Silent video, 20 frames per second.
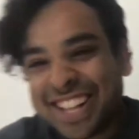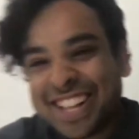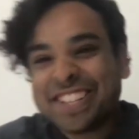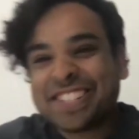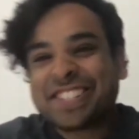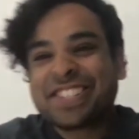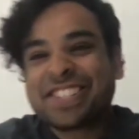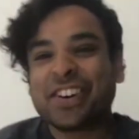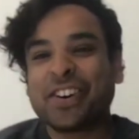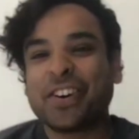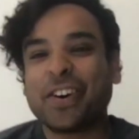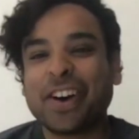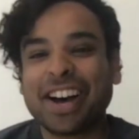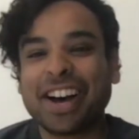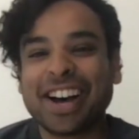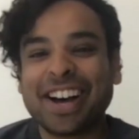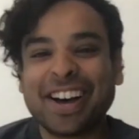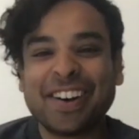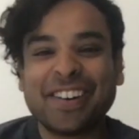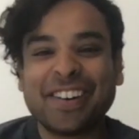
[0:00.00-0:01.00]
So
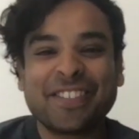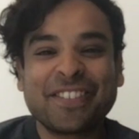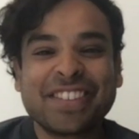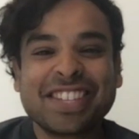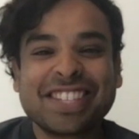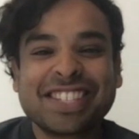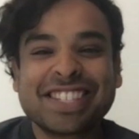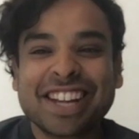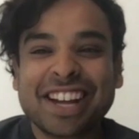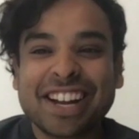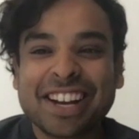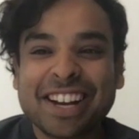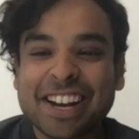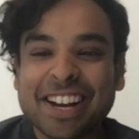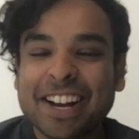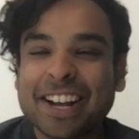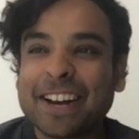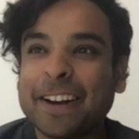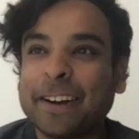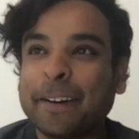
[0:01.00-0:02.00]
uh, we started
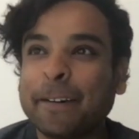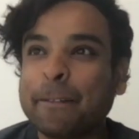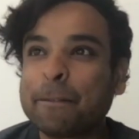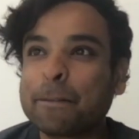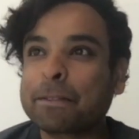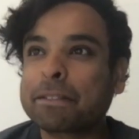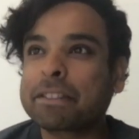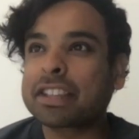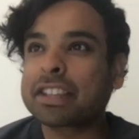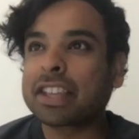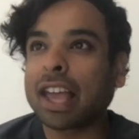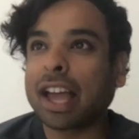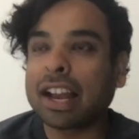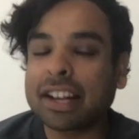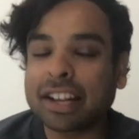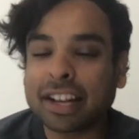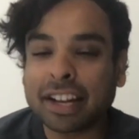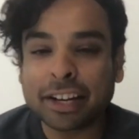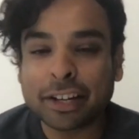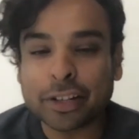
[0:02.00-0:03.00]
um,
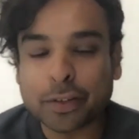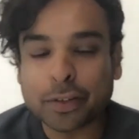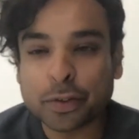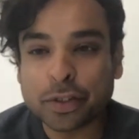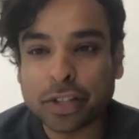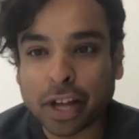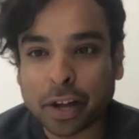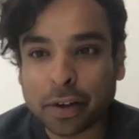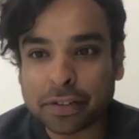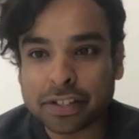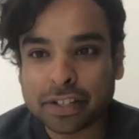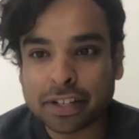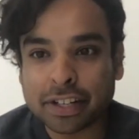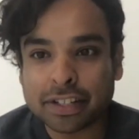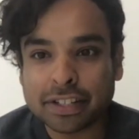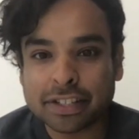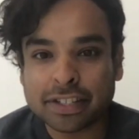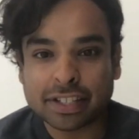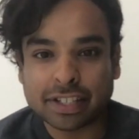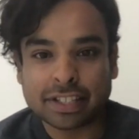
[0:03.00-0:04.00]
Scanta in two
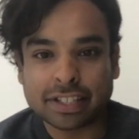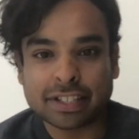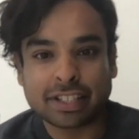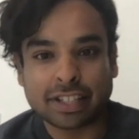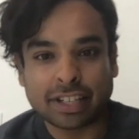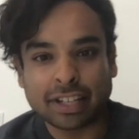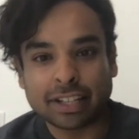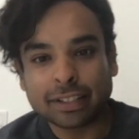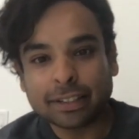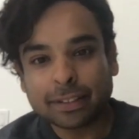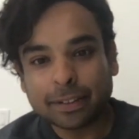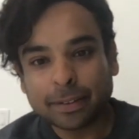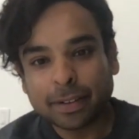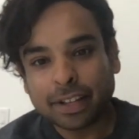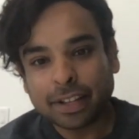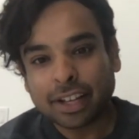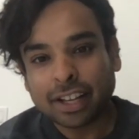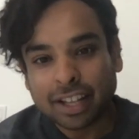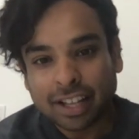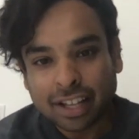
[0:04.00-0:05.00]
thousand sixteen.
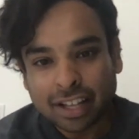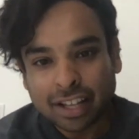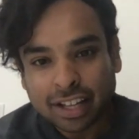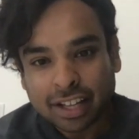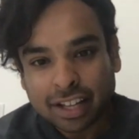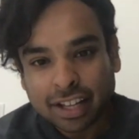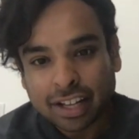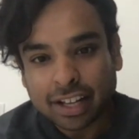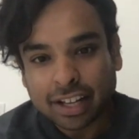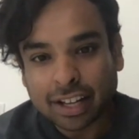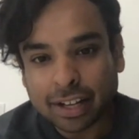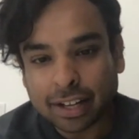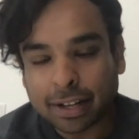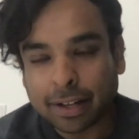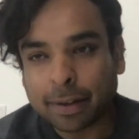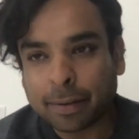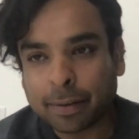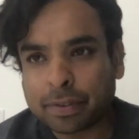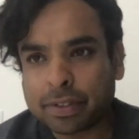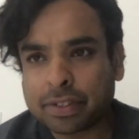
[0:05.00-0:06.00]

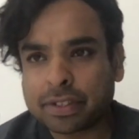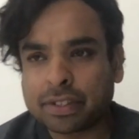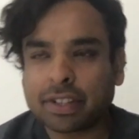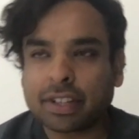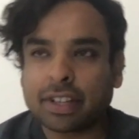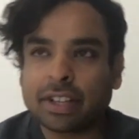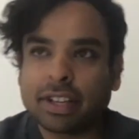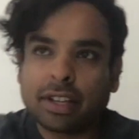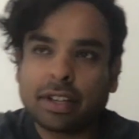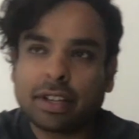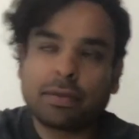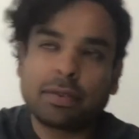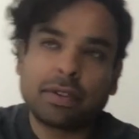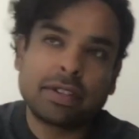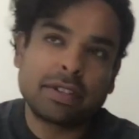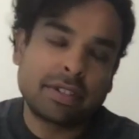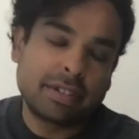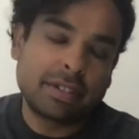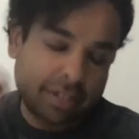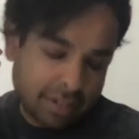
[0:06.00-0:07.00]
Um, it
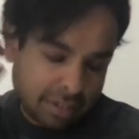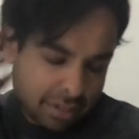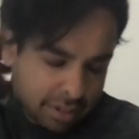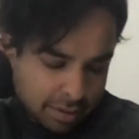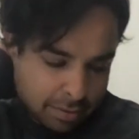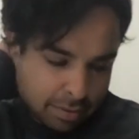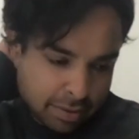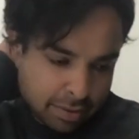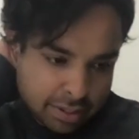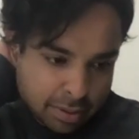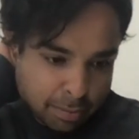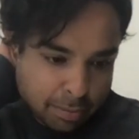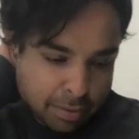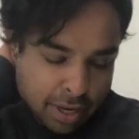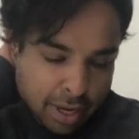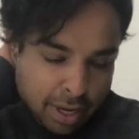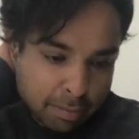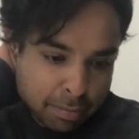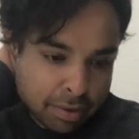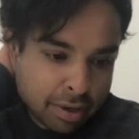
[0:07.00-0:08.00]
was it was
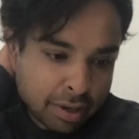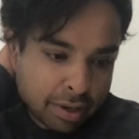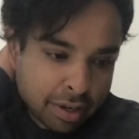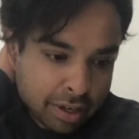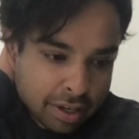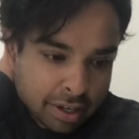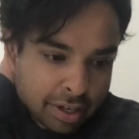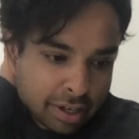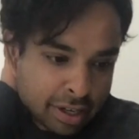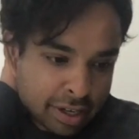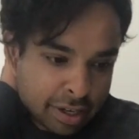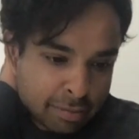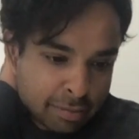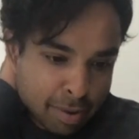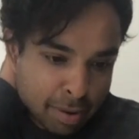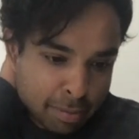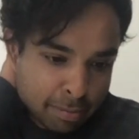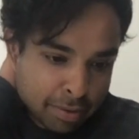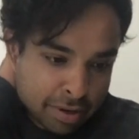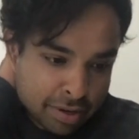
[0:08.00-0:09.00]
September, I
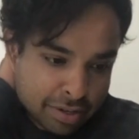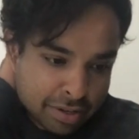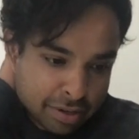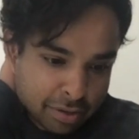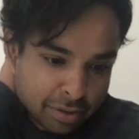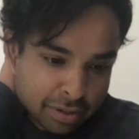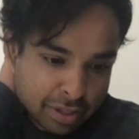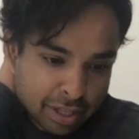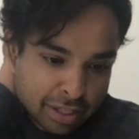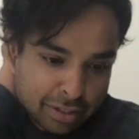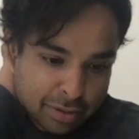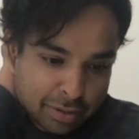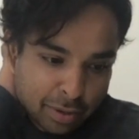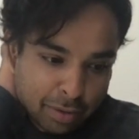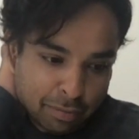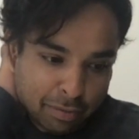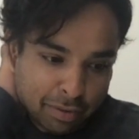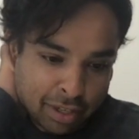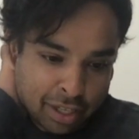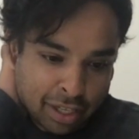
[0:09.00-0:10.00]
remember. So that's
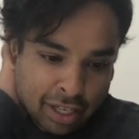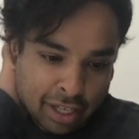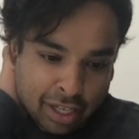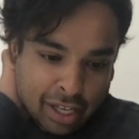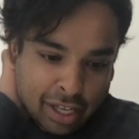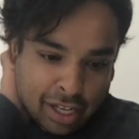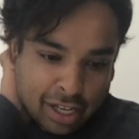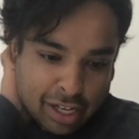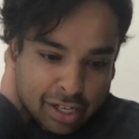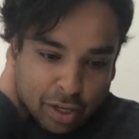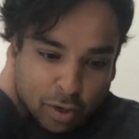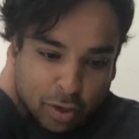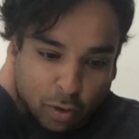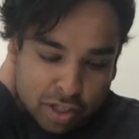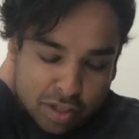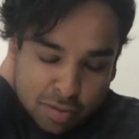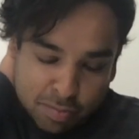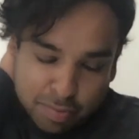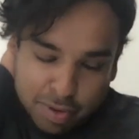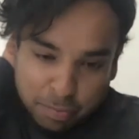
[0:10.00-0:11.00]
when we did all
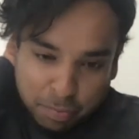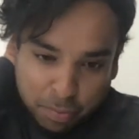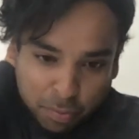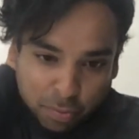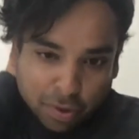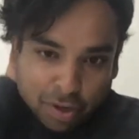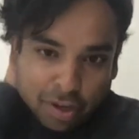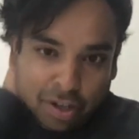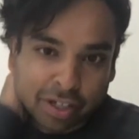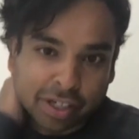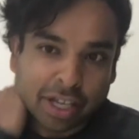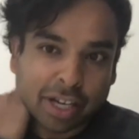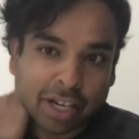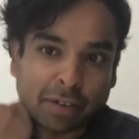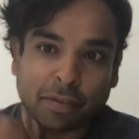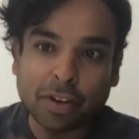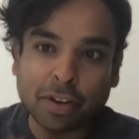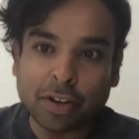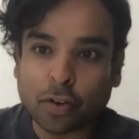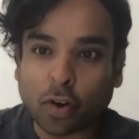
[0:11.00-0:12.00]
the paperwork and
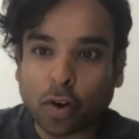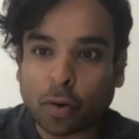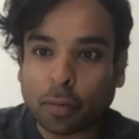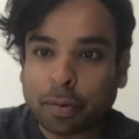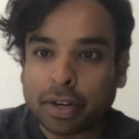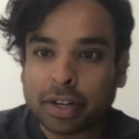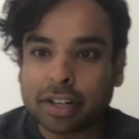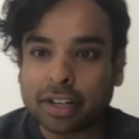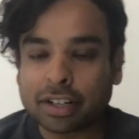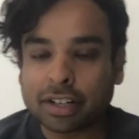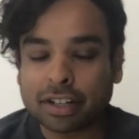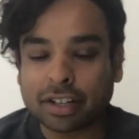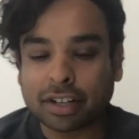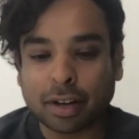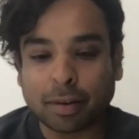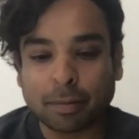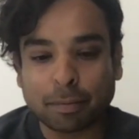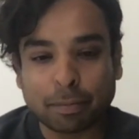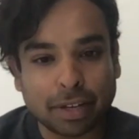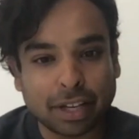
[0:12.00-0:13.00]
we incorporated the
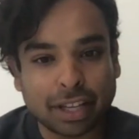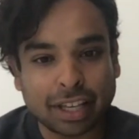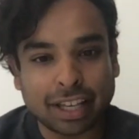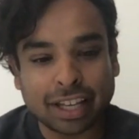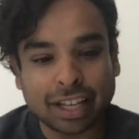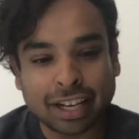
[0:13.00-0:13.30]
company.